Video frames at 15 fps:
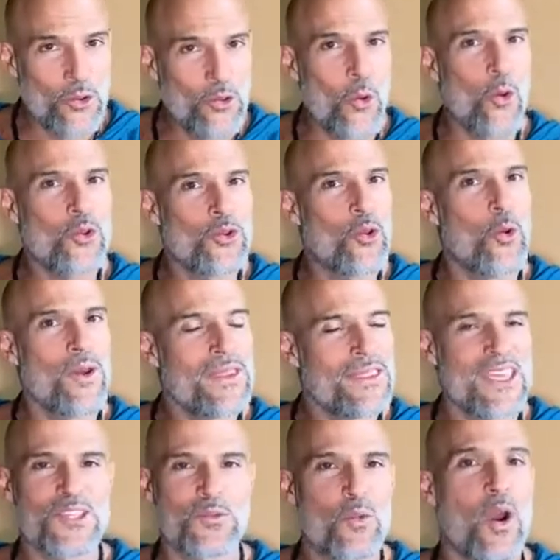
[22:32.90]
doing
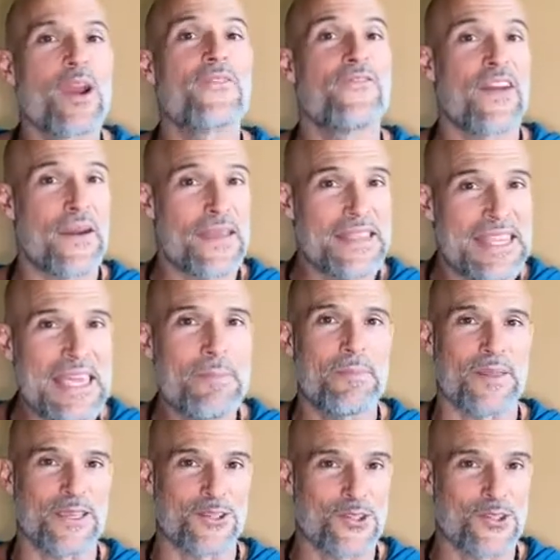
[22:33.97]
this work very deeply.